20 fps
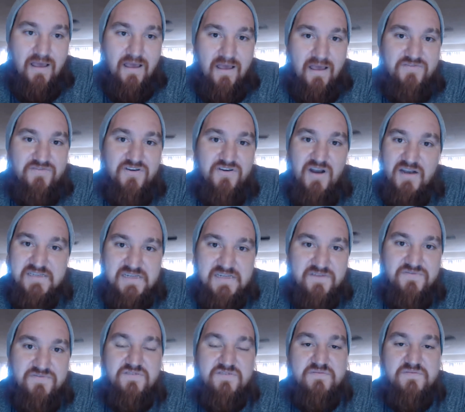if you're not
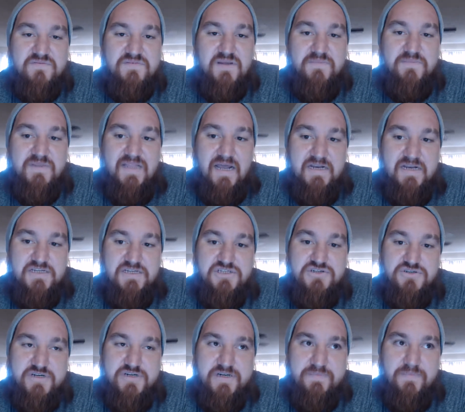suffering from something that
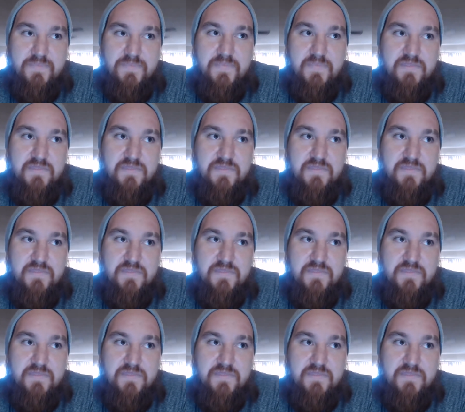extreme,